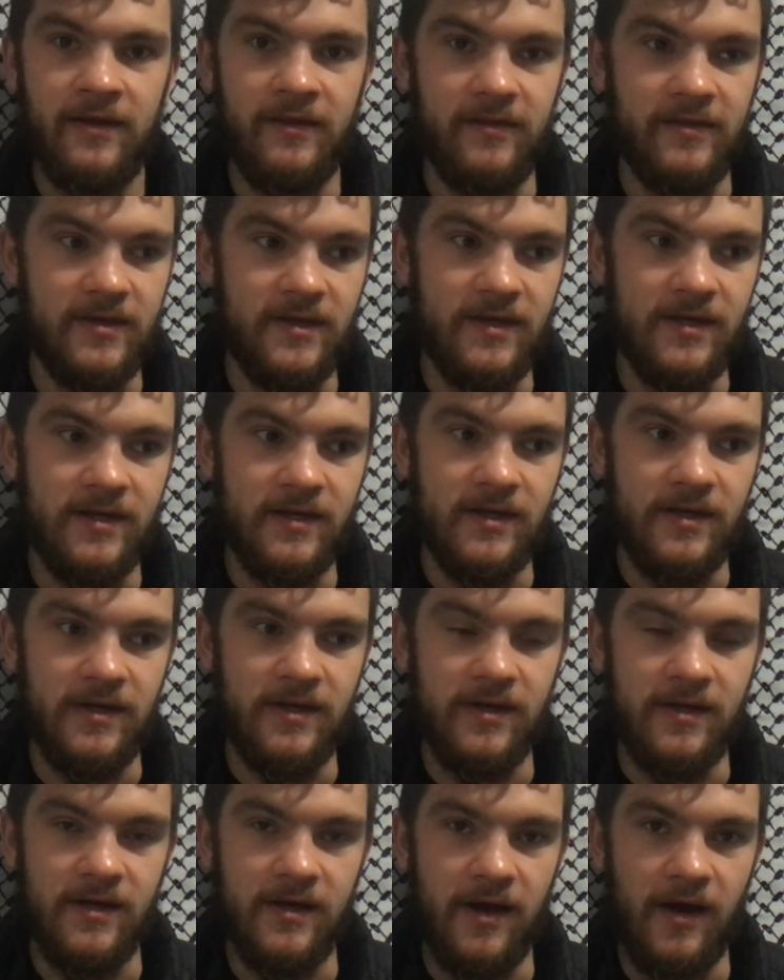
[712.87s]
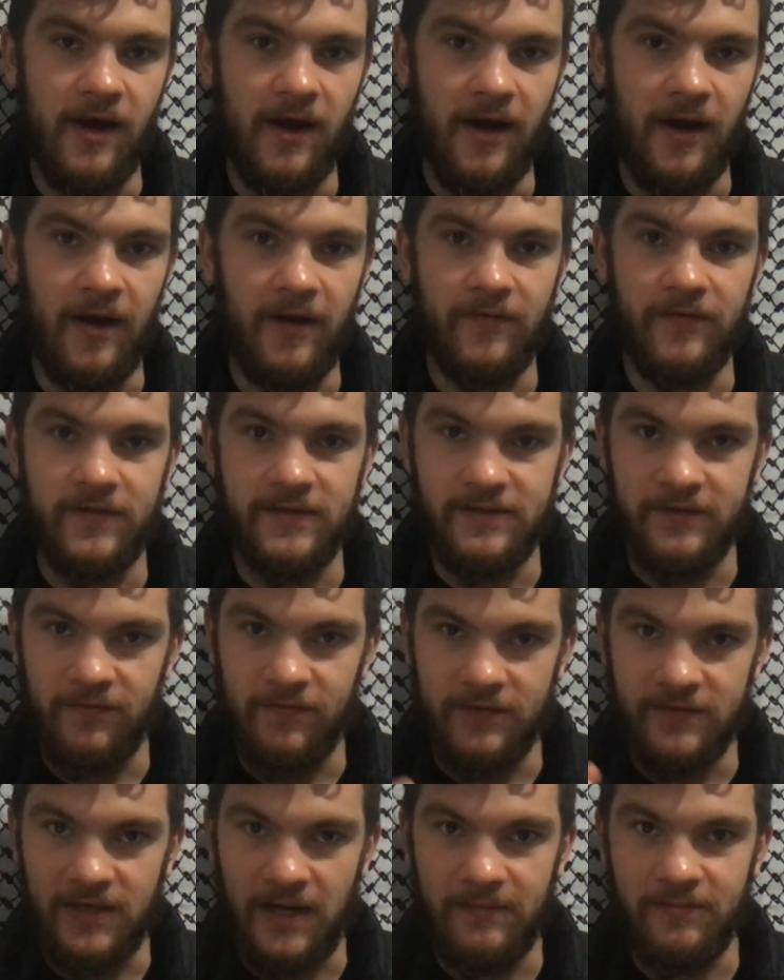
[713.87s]
the
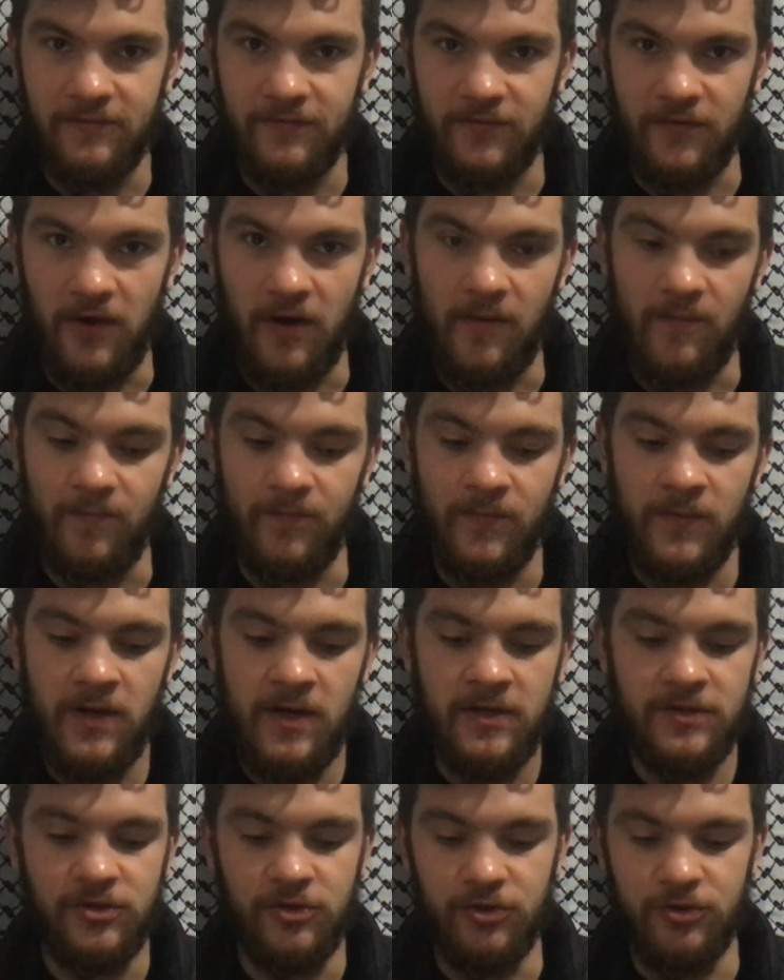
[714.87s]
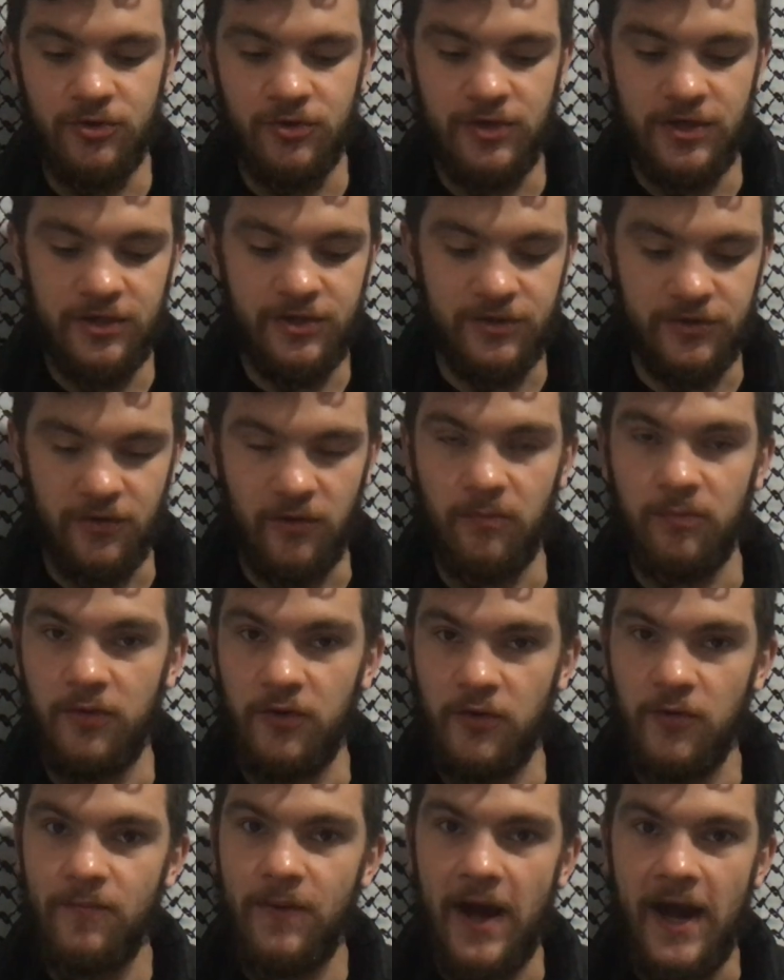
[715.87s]
different types from your traditional
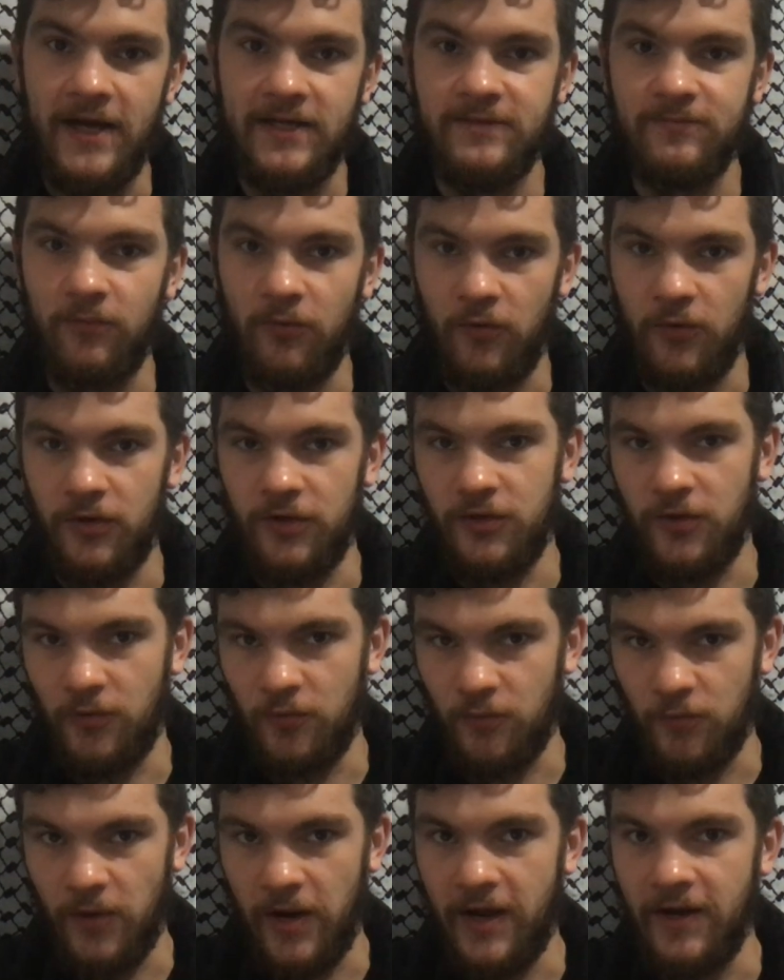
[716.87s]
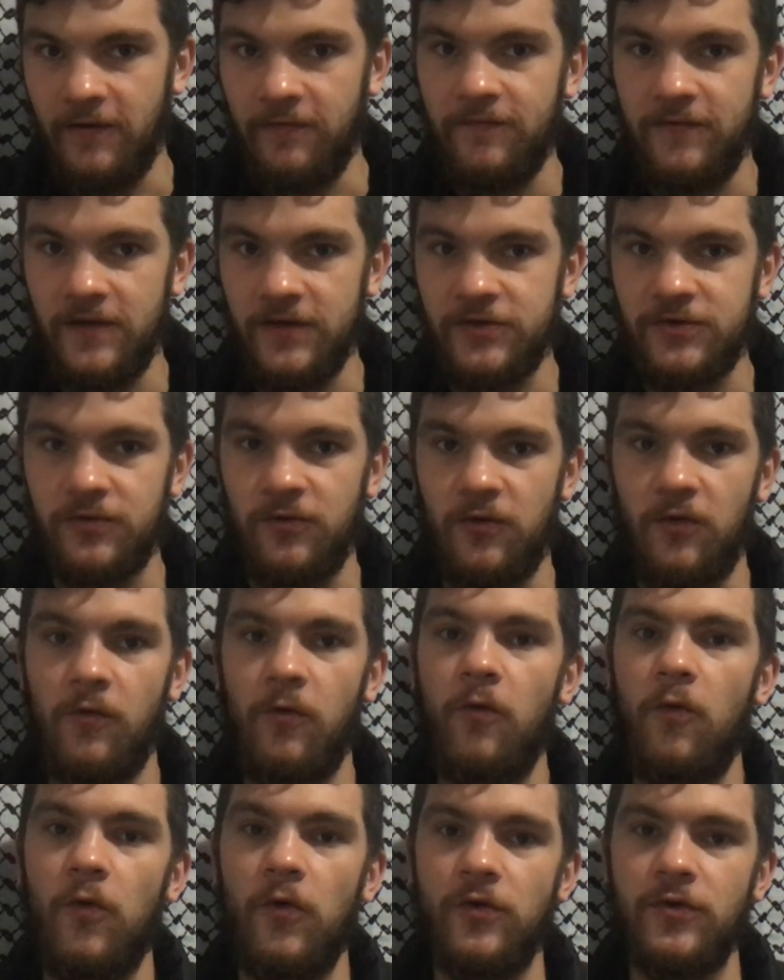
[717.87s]
blue passport, your red
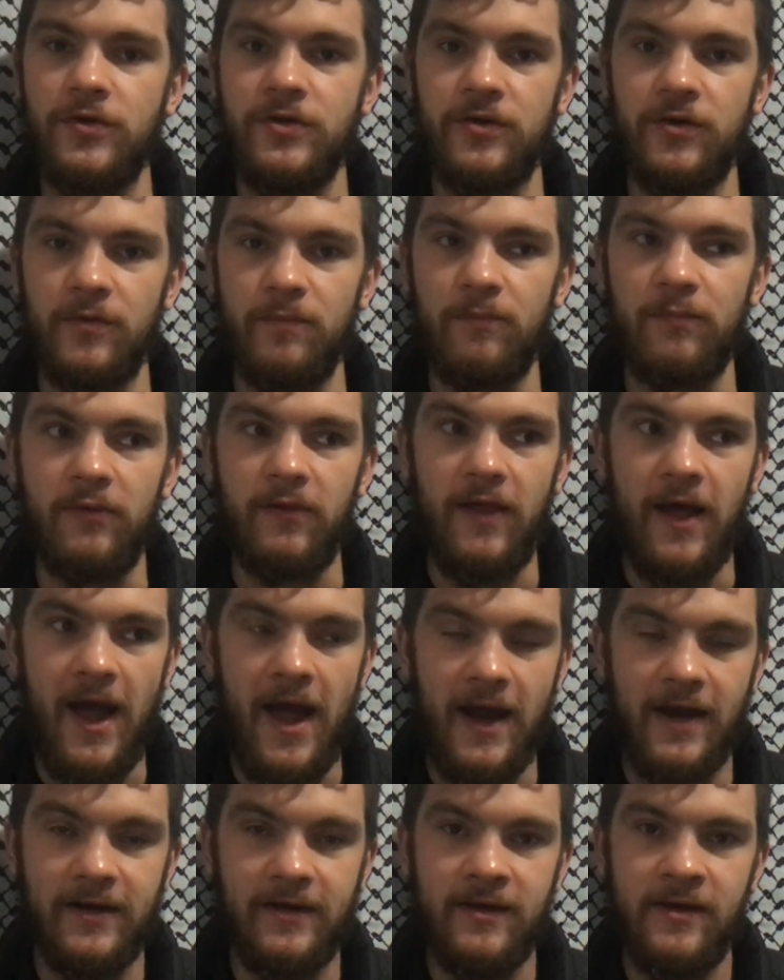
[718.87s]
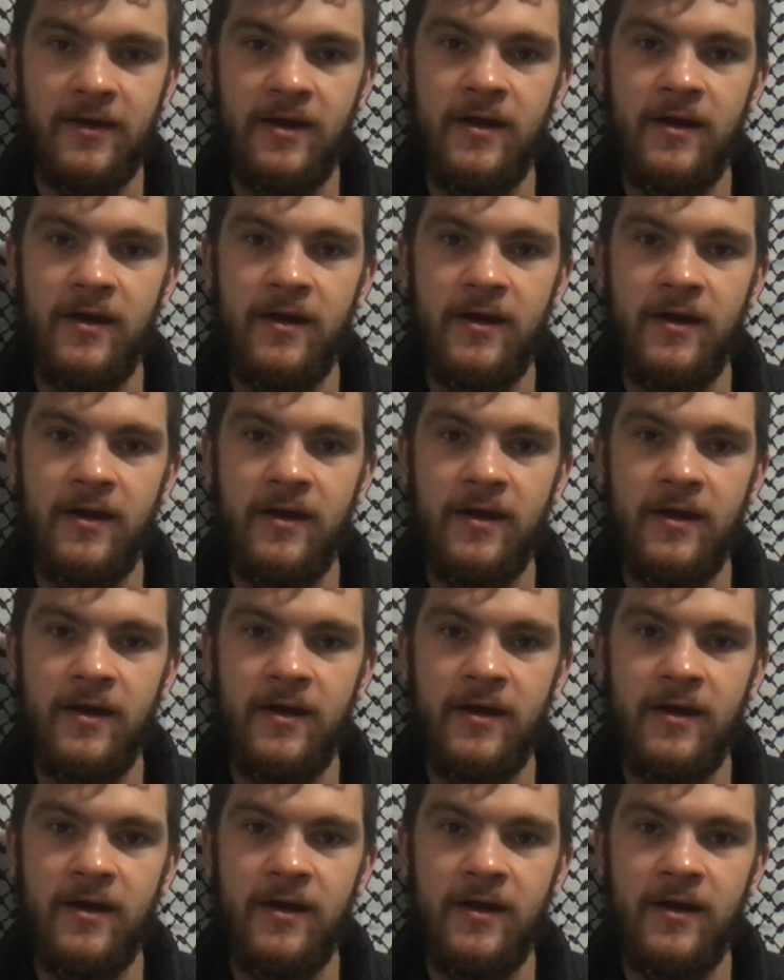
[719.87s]
official, or your black